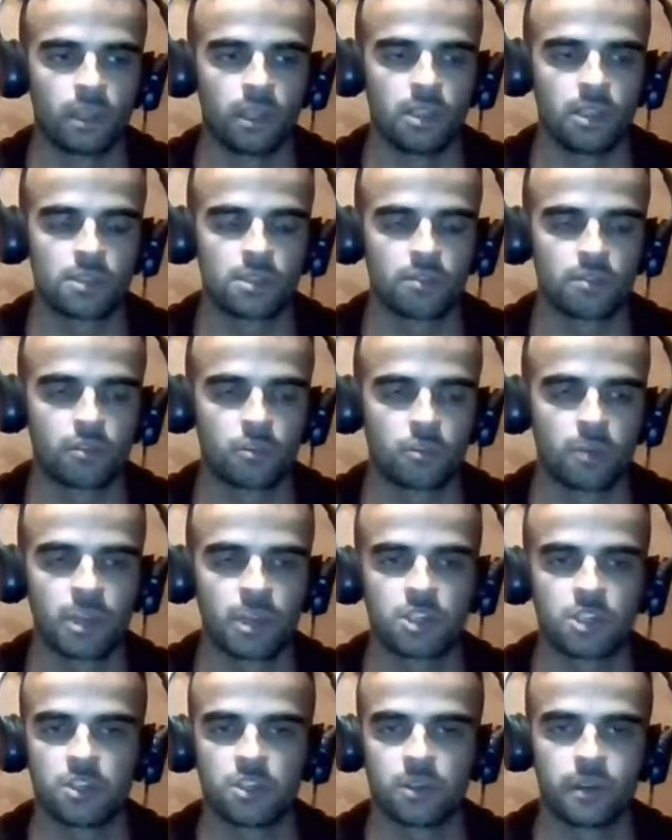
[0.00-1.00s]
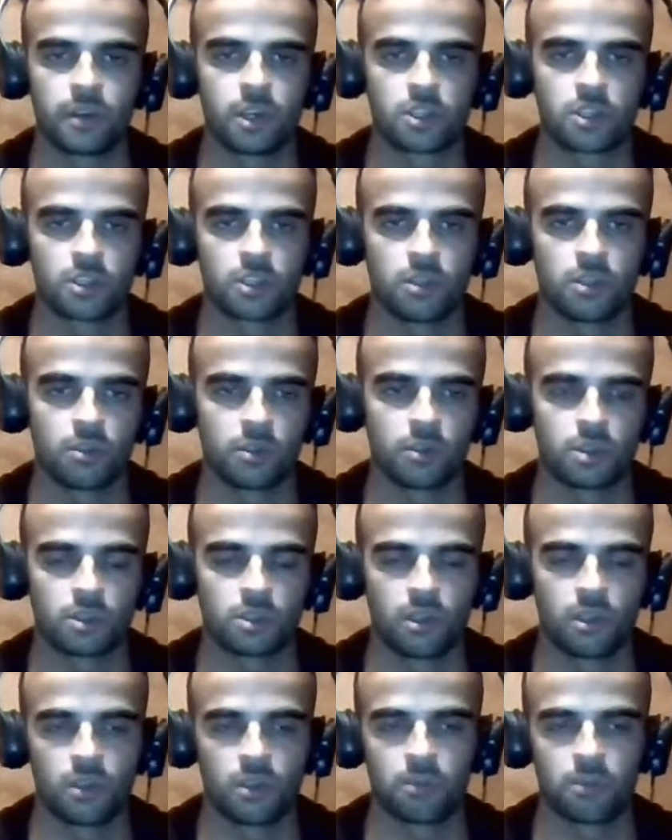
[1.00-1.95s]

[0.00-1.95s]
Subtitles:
least from my generation, which